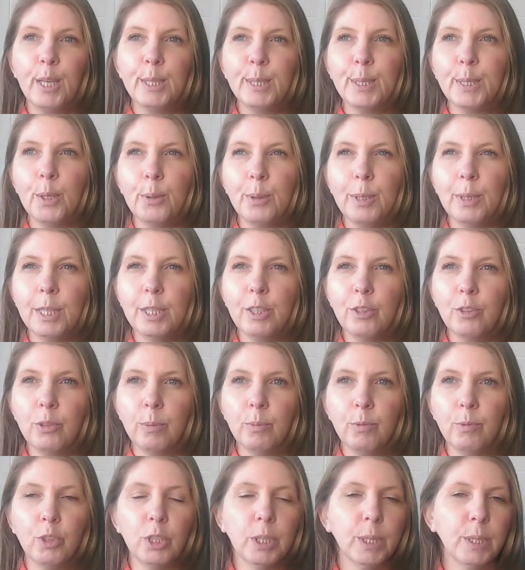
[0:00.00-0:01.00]
So
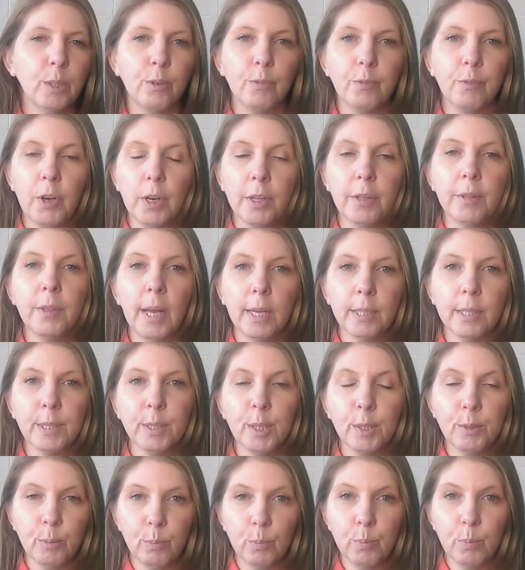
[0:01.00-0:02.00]
just sort of like
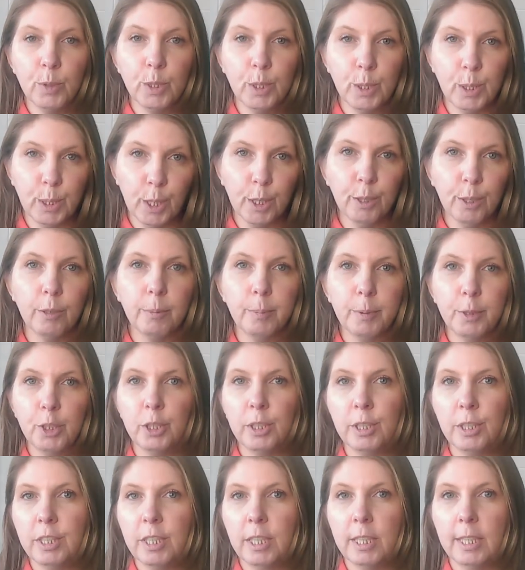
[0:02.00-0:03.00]
this is our
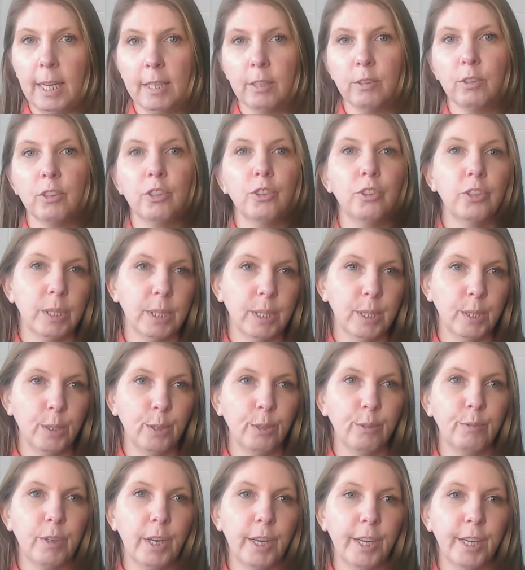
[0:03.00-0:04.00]
opportunity now to just
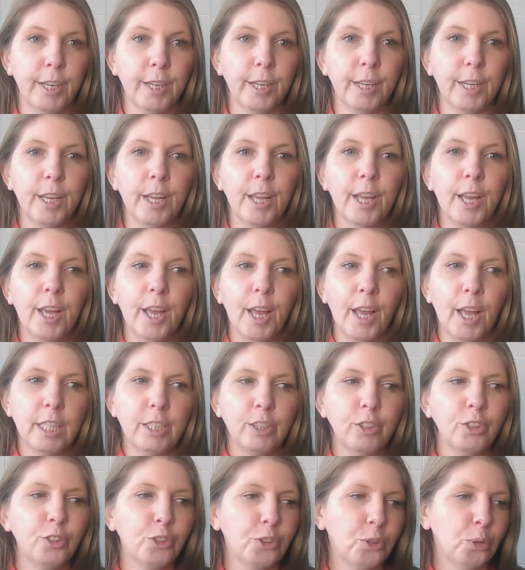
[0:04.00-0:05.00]
sort of like
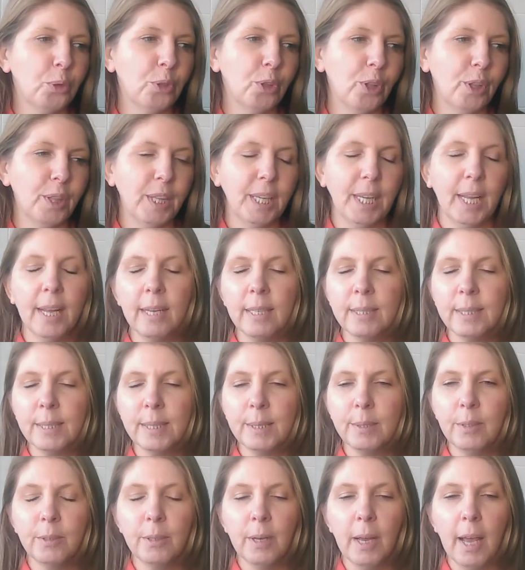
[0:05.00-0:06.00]
ensure that the
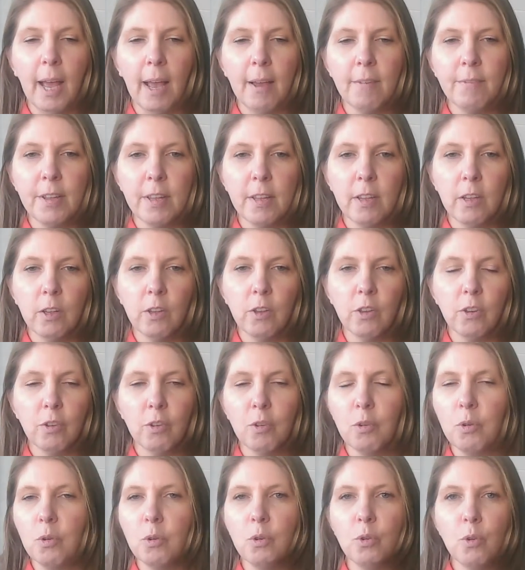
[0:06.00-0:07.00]
cats are having
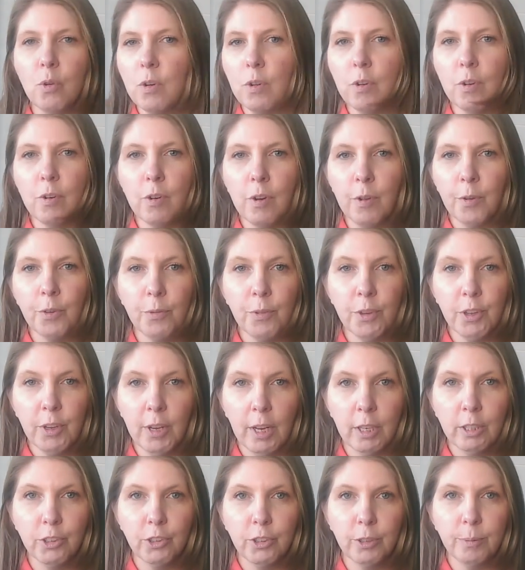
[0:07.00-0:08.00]
loads of
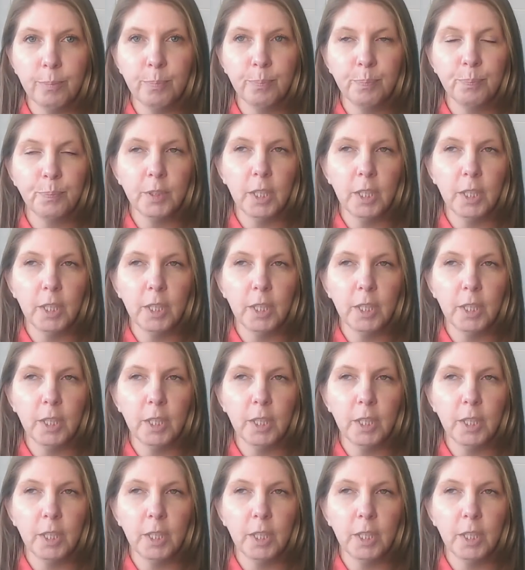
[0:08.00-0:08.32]
attention.